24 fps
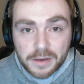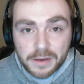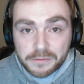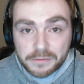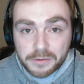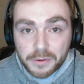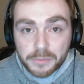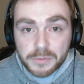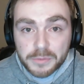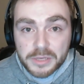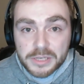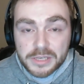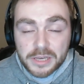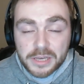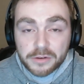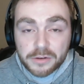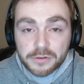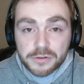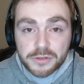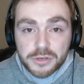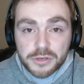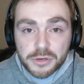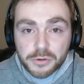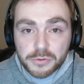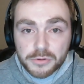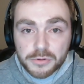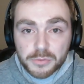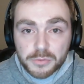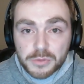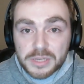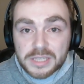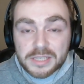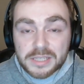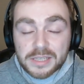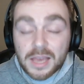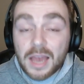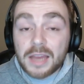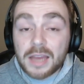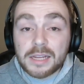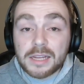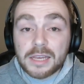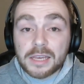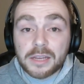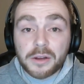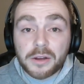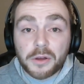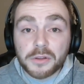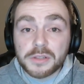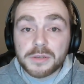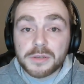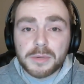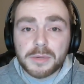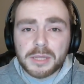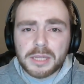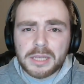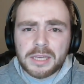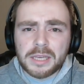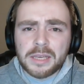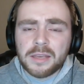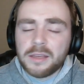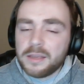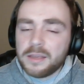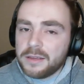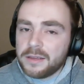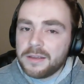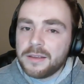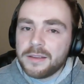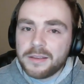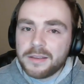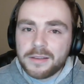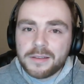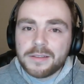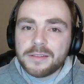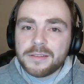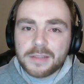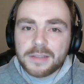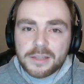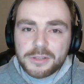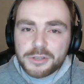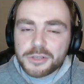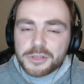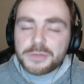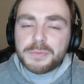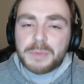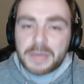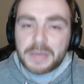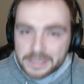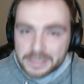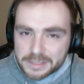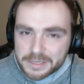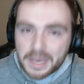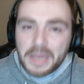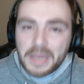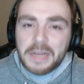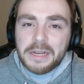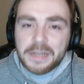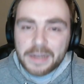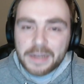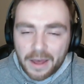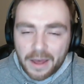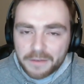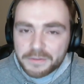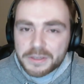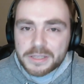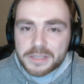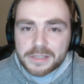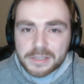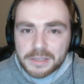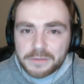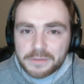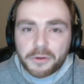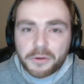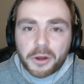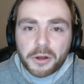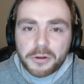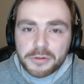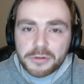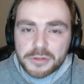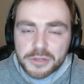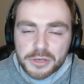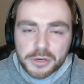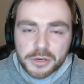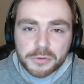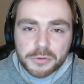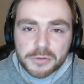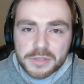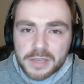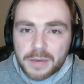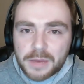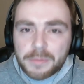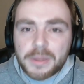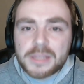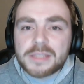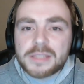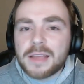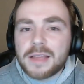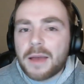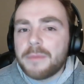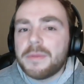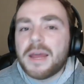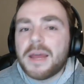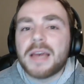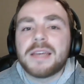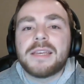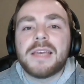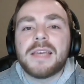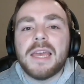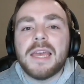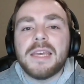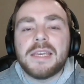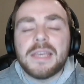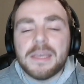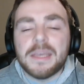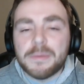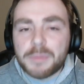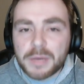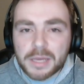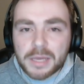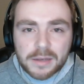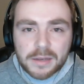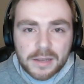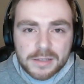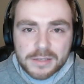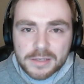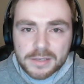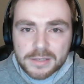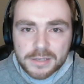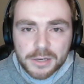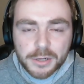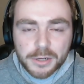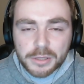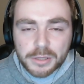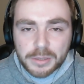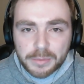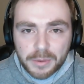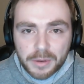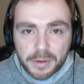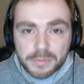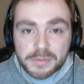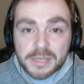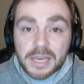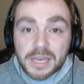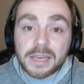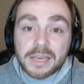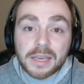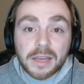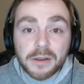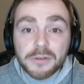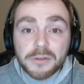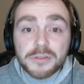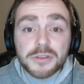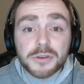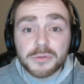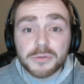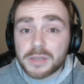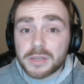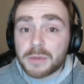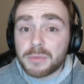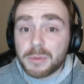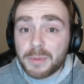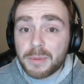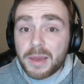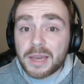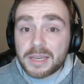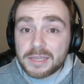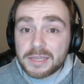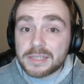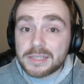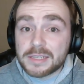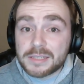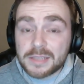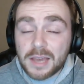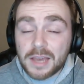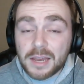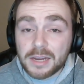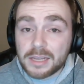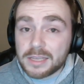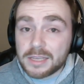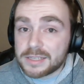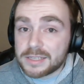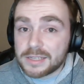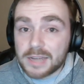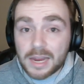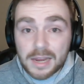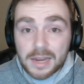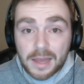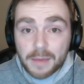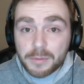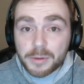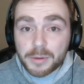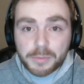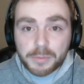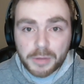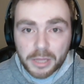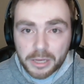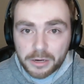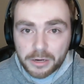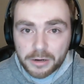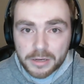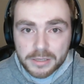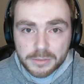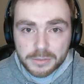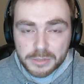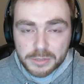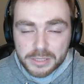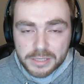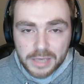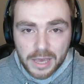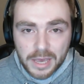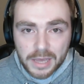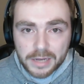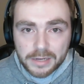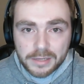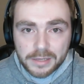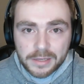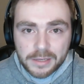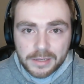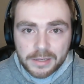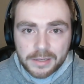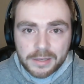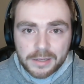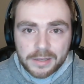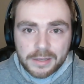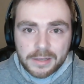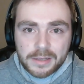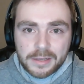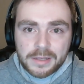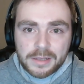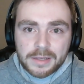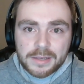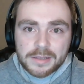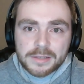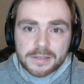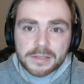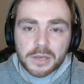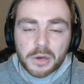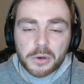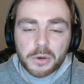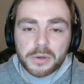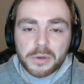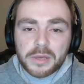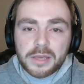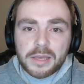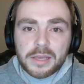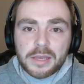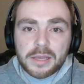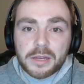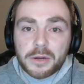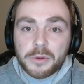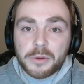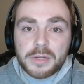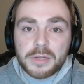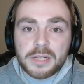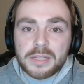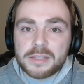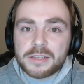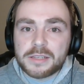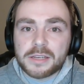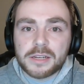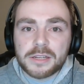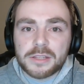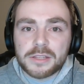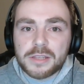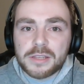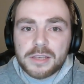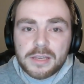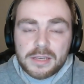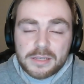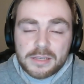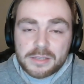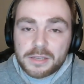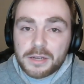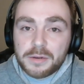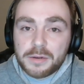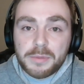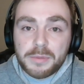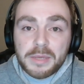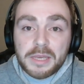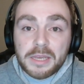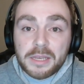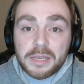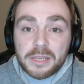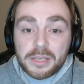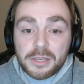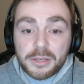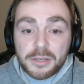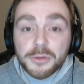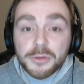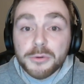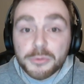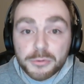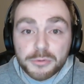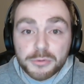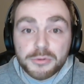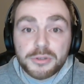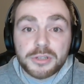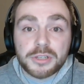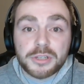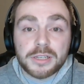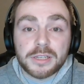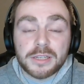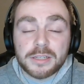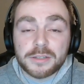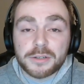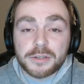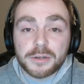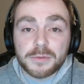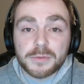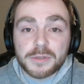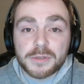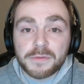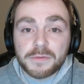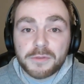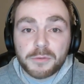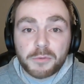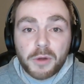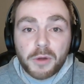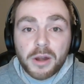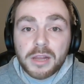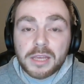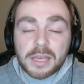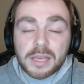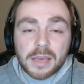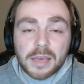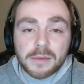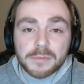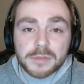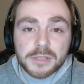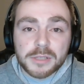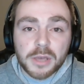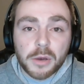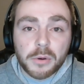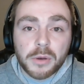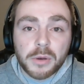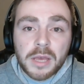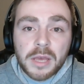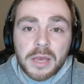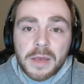from this Aaron Jones re-signing. And ultimately, let's just be excited, obviously, for Aaron Jones. I'm not gatekeeping necessarily, but I'm saying Aaron Jones coming back is exciting. He's a dynamic player, as we said. So, you know, and he's gonna be huge in terms of the running game. So